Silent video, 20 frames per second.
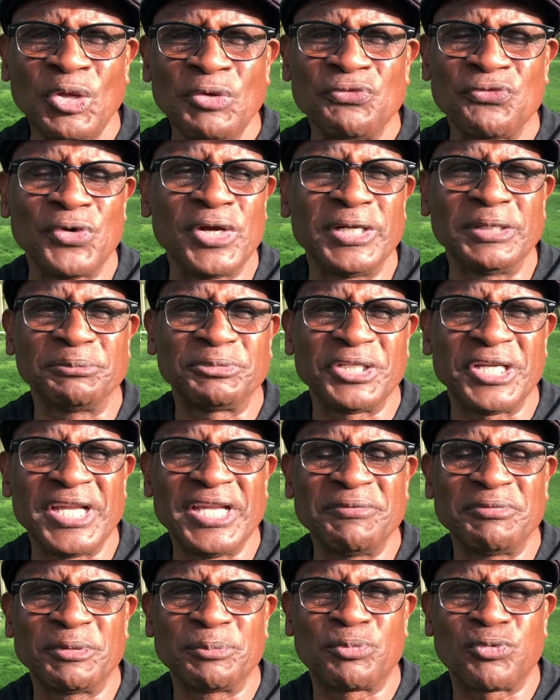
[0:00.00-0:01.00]
freedom to
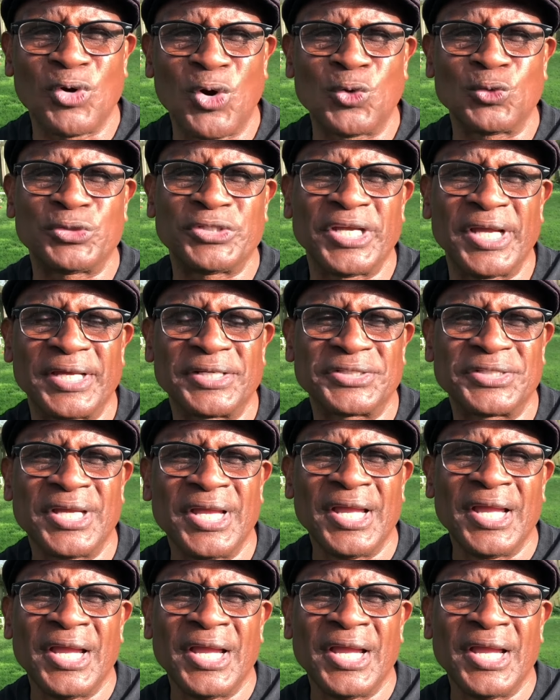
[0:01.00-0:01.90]
even protest.